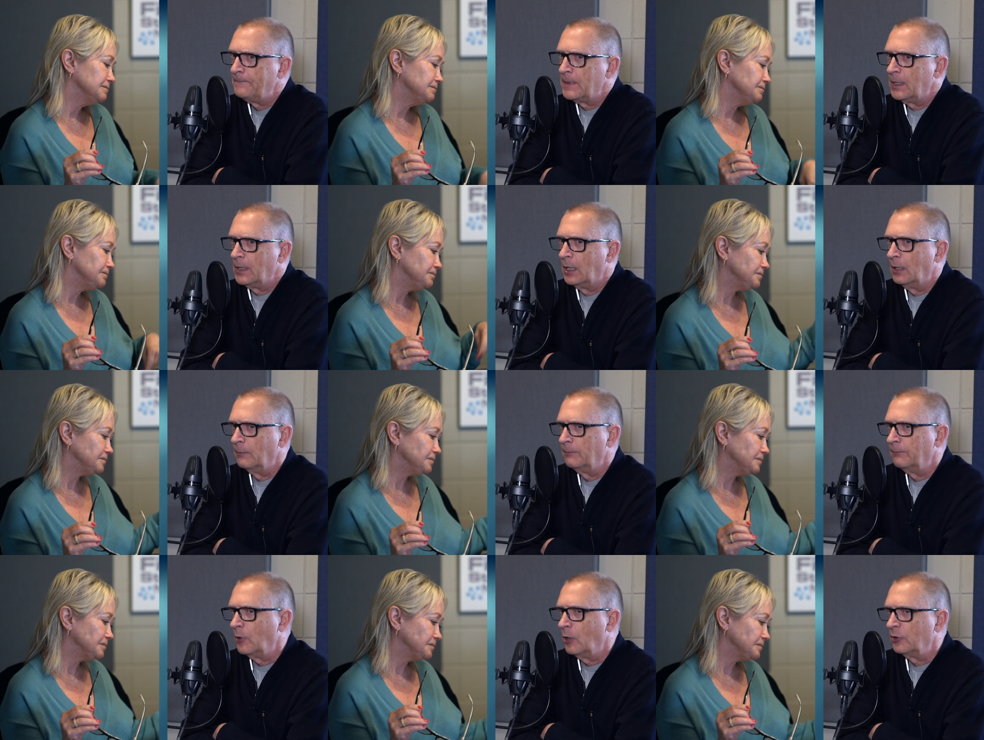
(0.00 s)

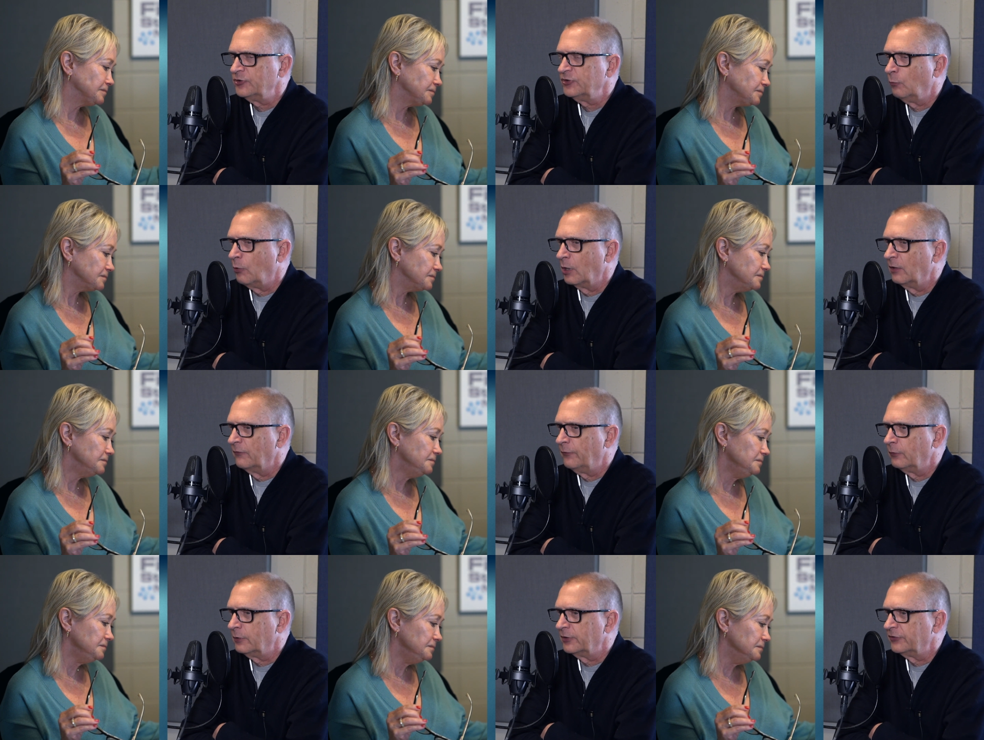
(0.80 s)
Speaker 1: um, also want to
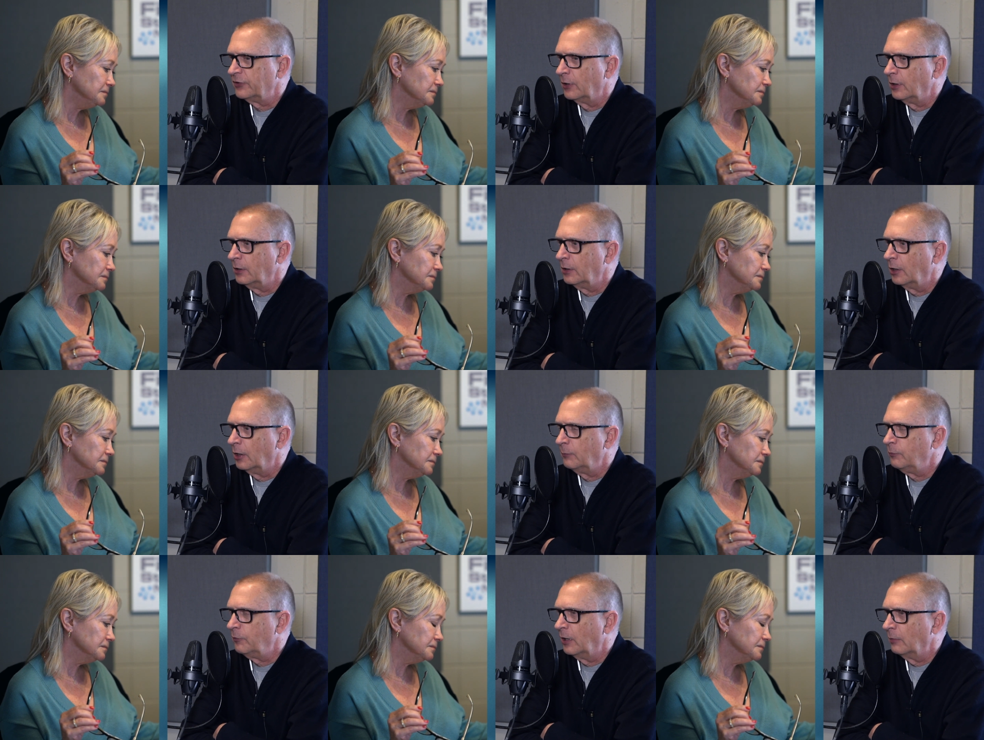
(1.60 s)
focus on
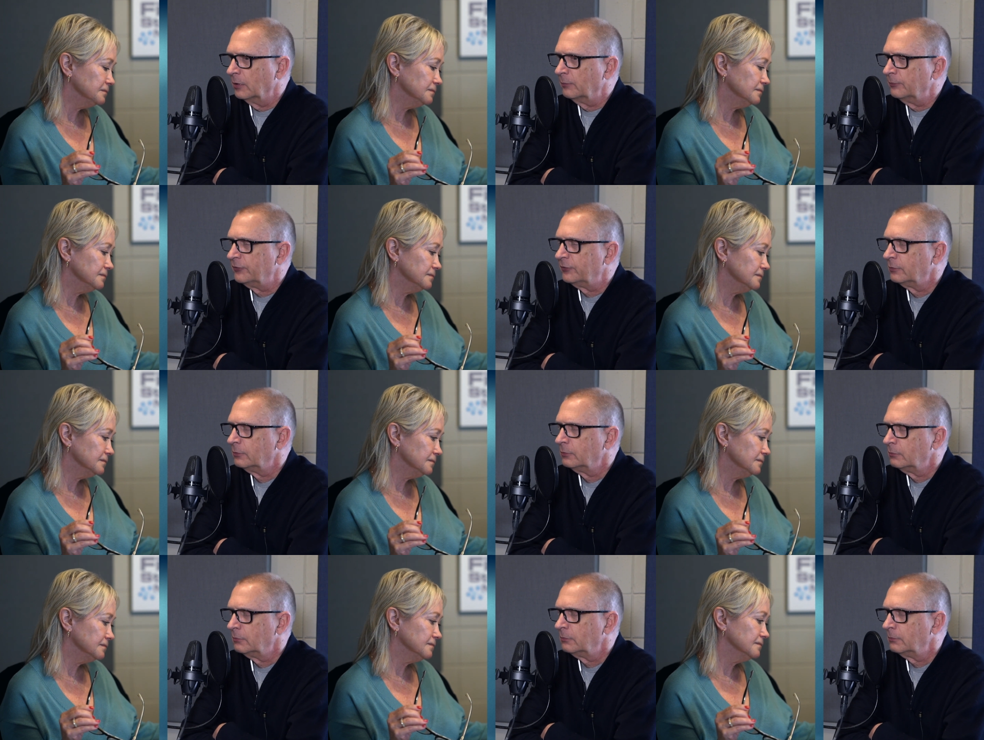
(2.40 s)
our problems.
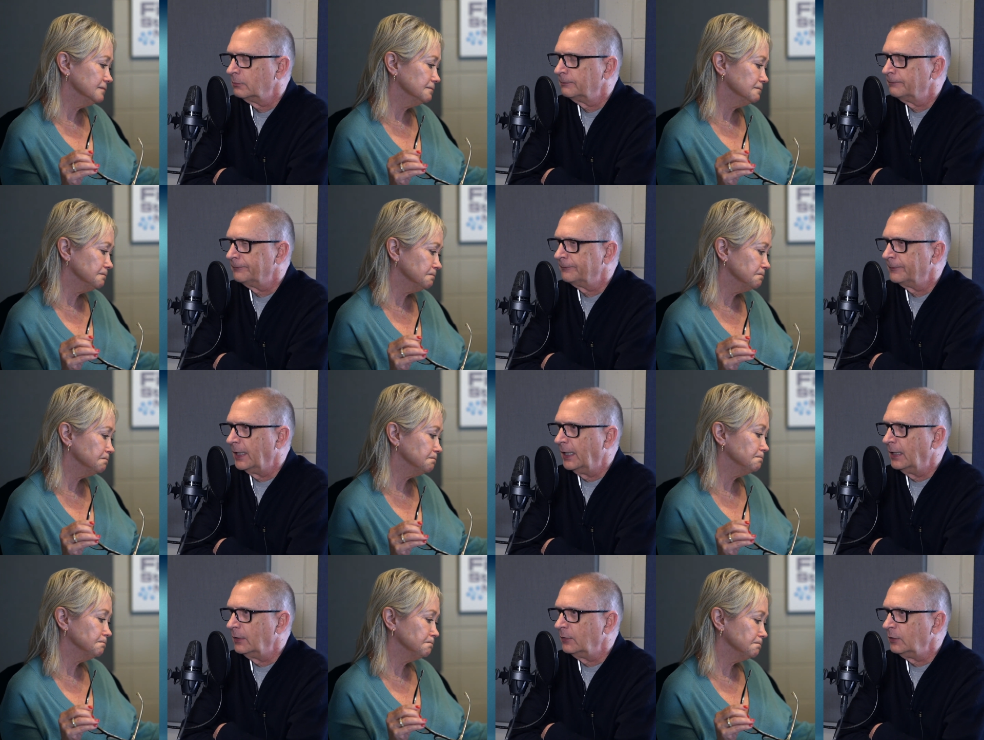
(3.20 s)

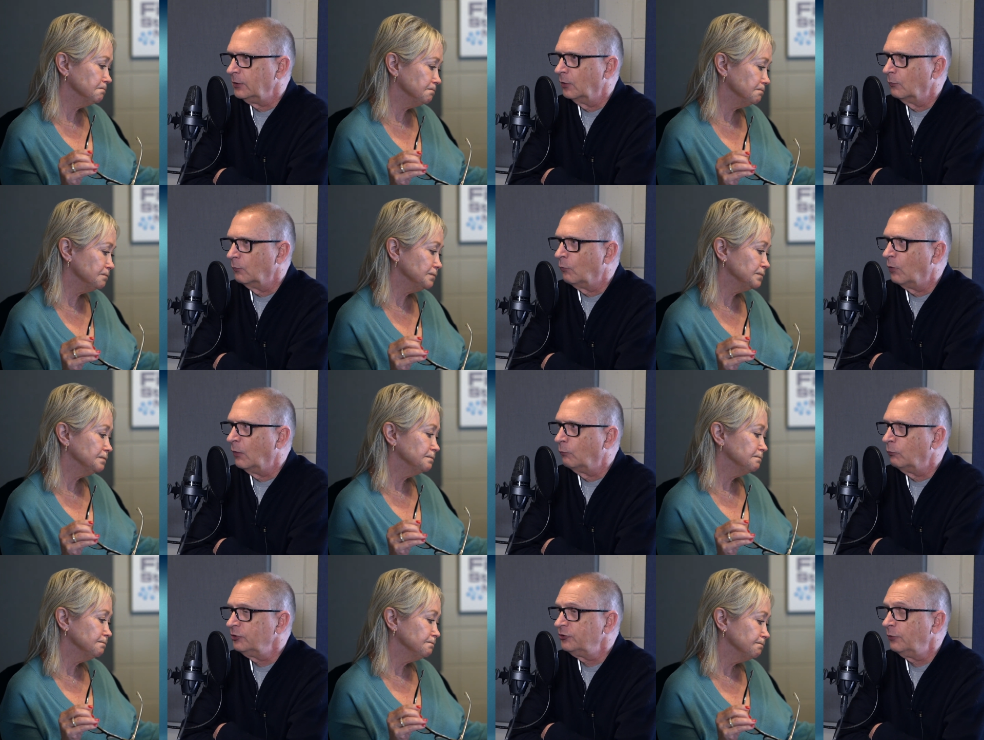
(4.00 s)
And, you know, while
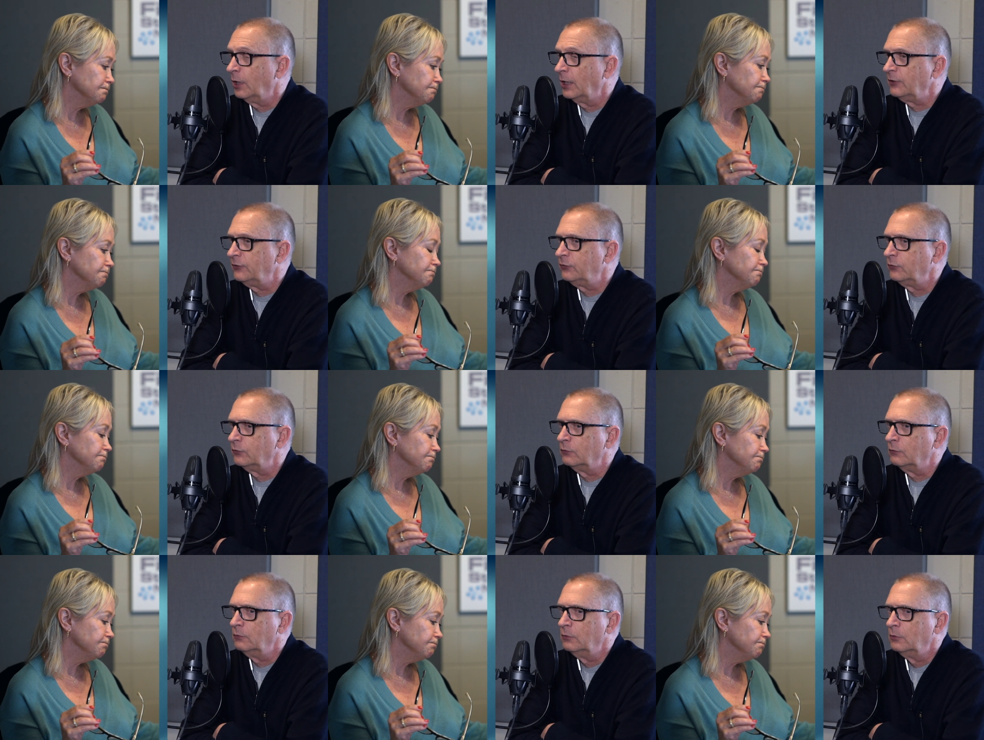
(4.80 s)
we're trying
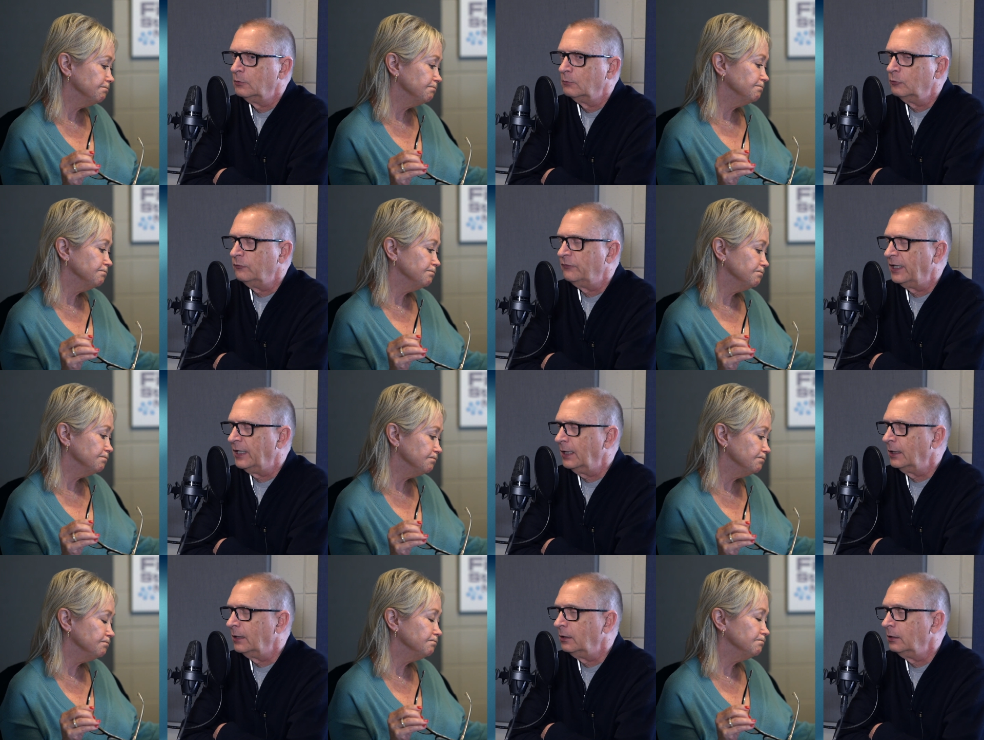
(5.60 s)
to move
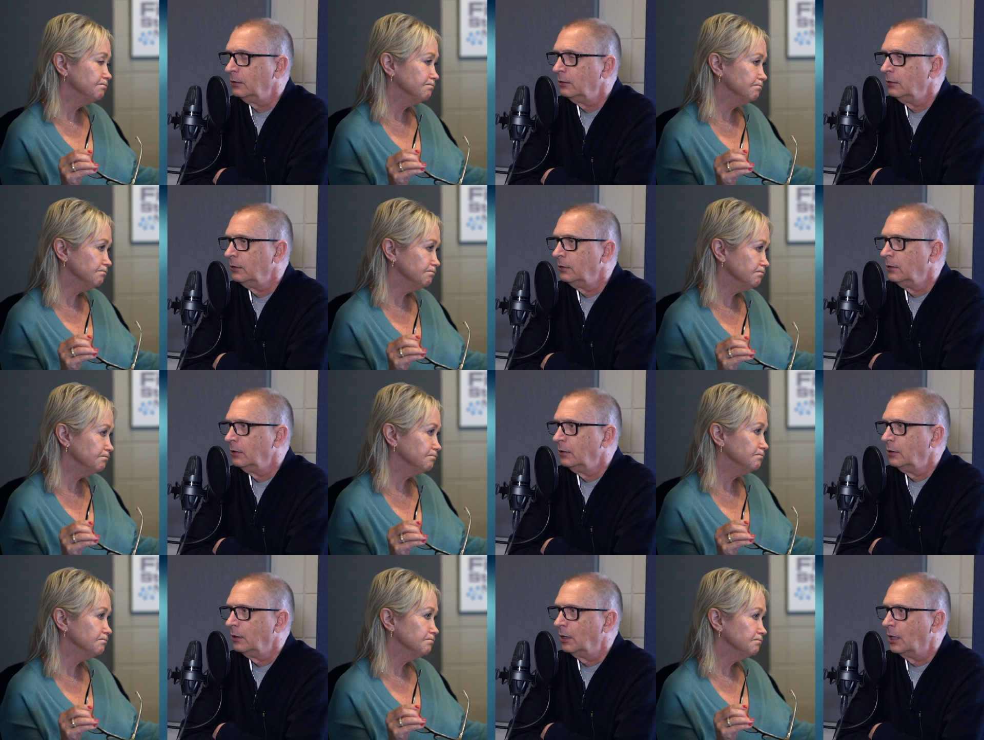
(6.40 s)
ahead,
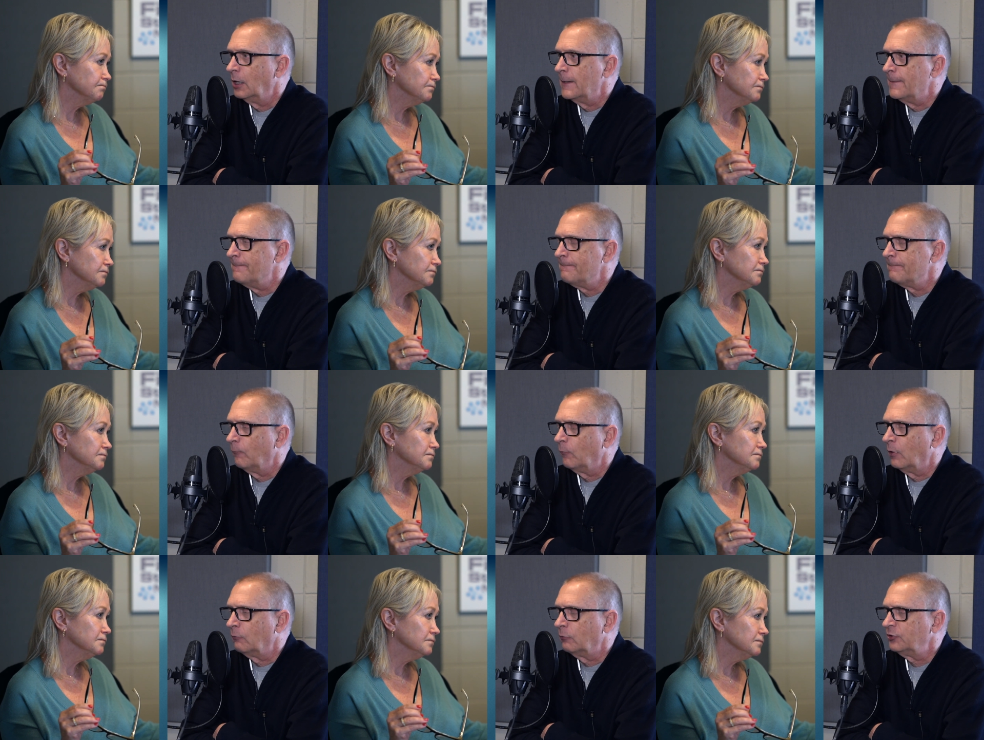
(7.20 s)
um,
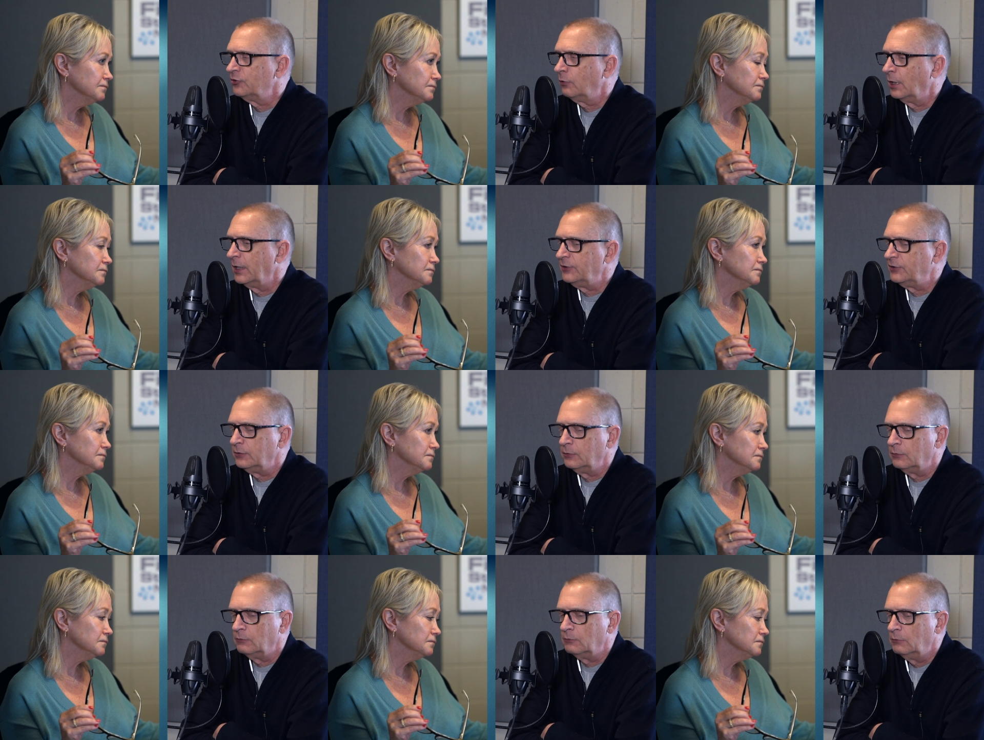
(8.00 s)
while we're trying
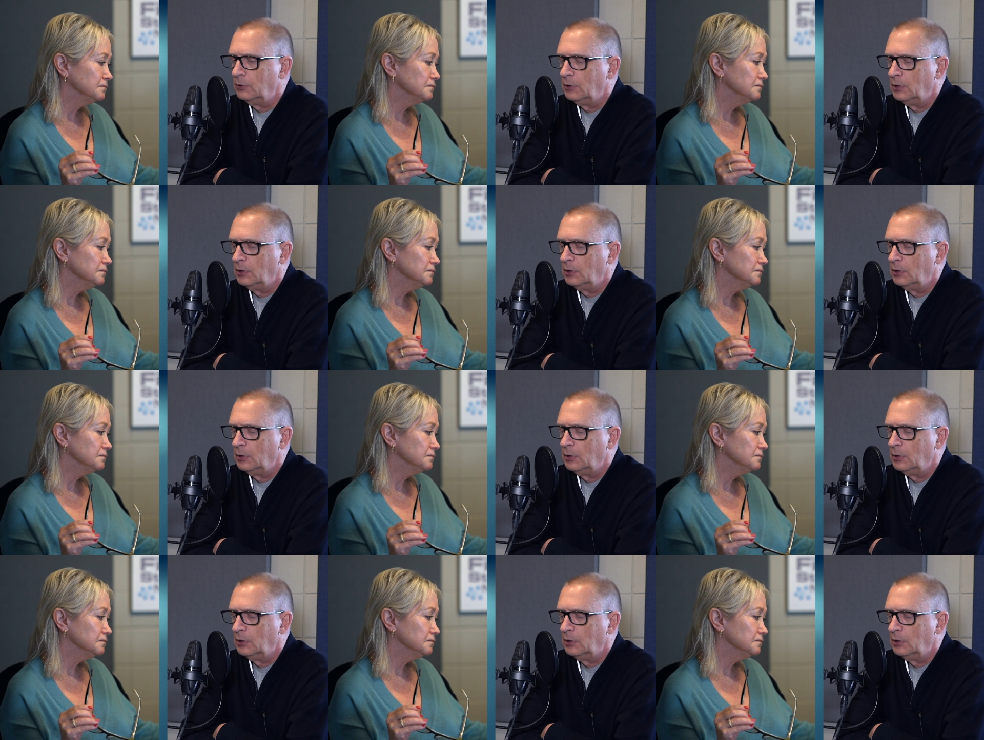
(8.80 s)
to